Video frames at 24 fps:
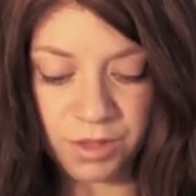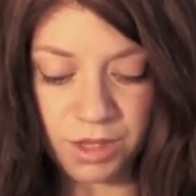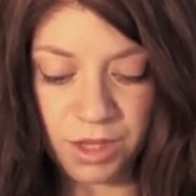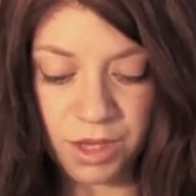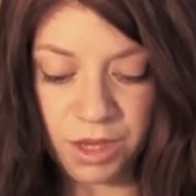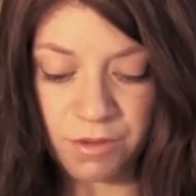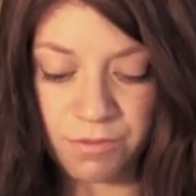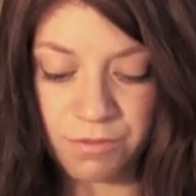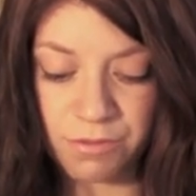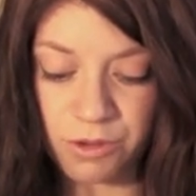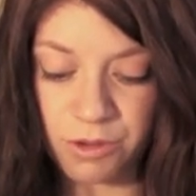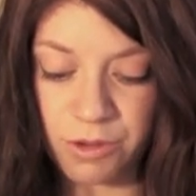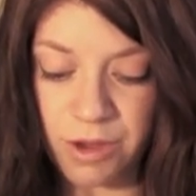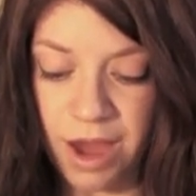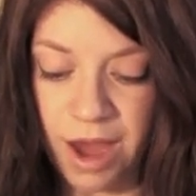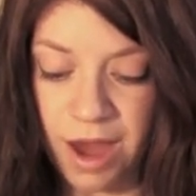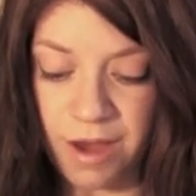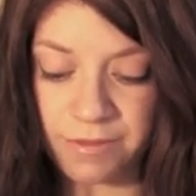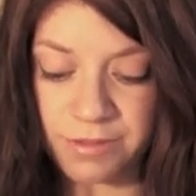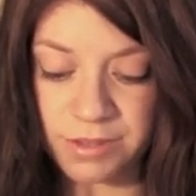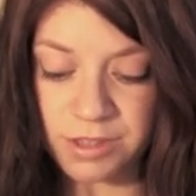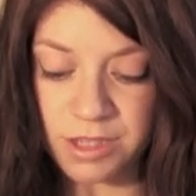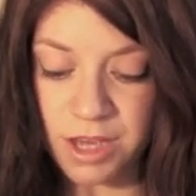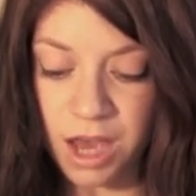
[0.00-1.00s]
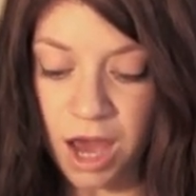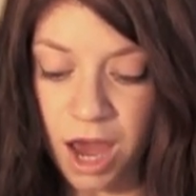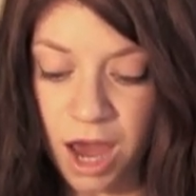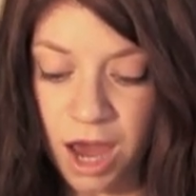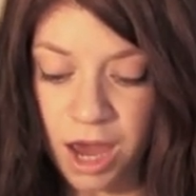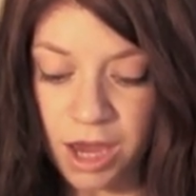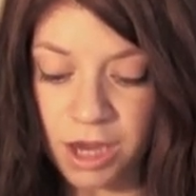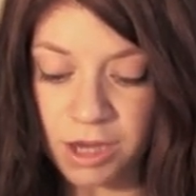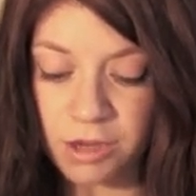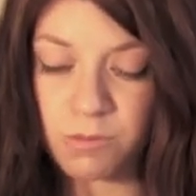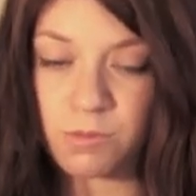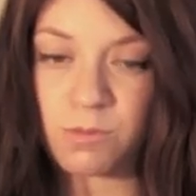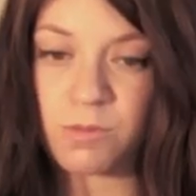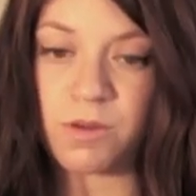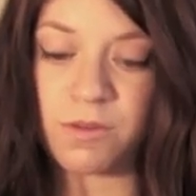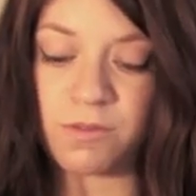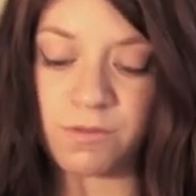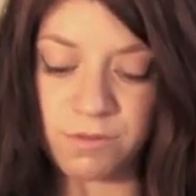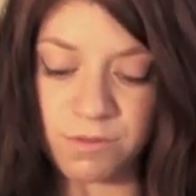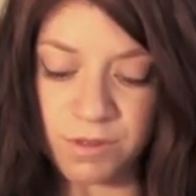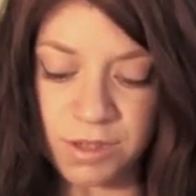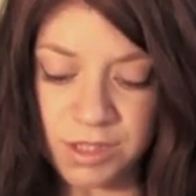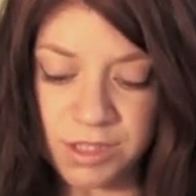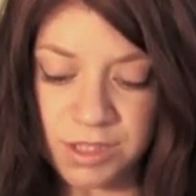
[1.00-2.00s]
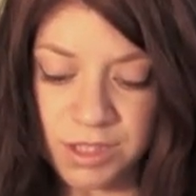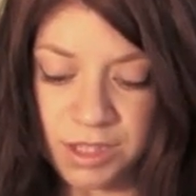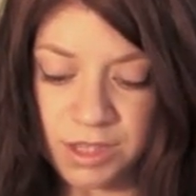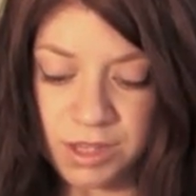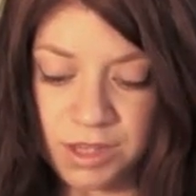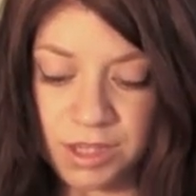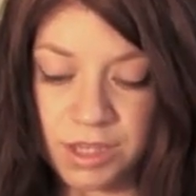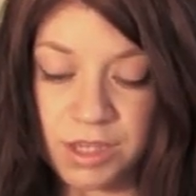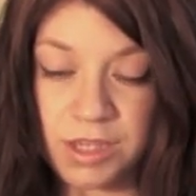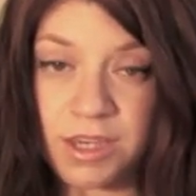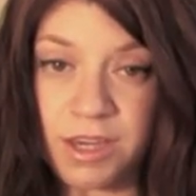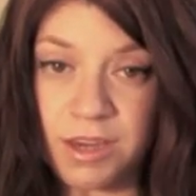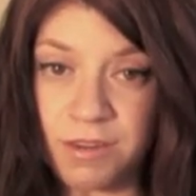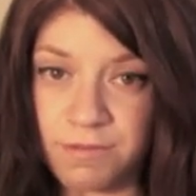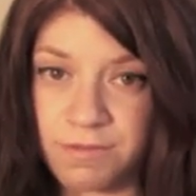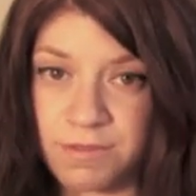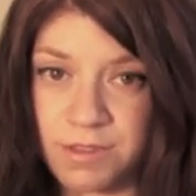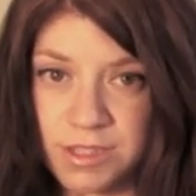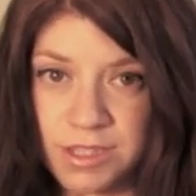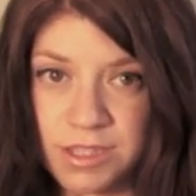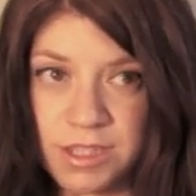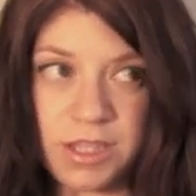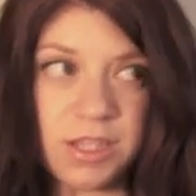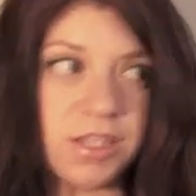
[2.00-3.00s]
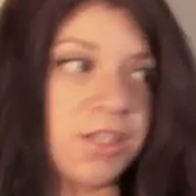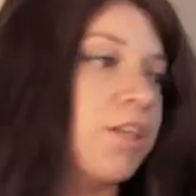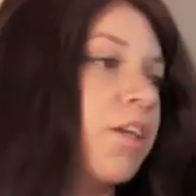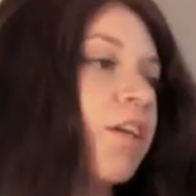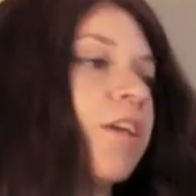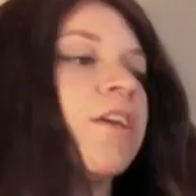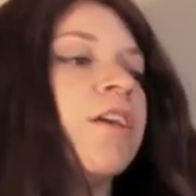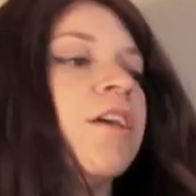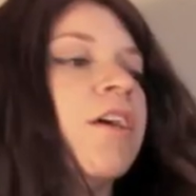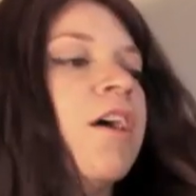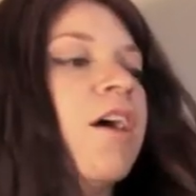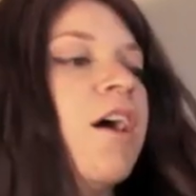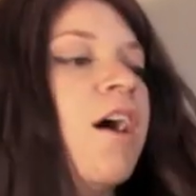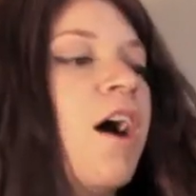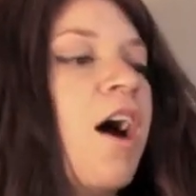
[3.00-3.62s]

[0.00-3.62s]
If you have time, visit the kit facility.